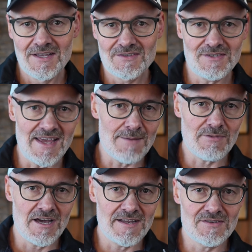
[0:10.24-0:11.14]
today I'm
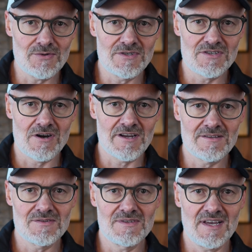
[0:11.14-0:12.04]
cutting through the
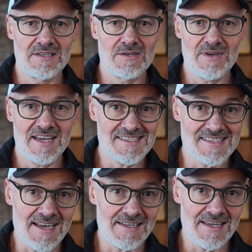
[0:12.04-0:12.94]
jargon to tell you
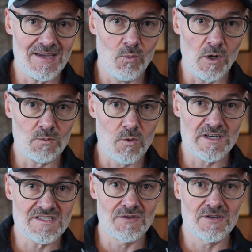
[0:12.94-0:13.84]
exactly what
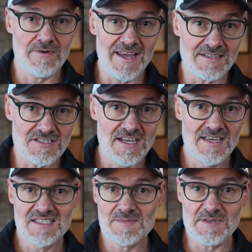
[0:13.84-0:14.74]
works on the range,
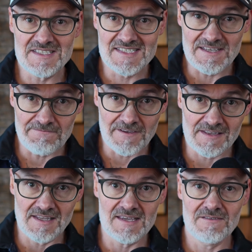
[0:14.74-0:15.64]

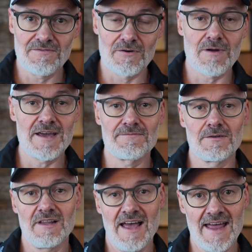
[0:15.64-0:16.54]
specifically for
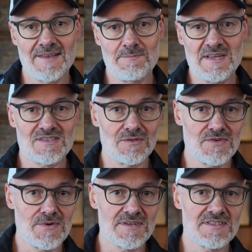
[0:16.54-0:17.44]
rifle and pistol
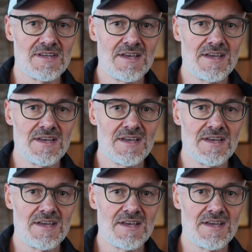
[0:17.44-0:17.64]
shooters.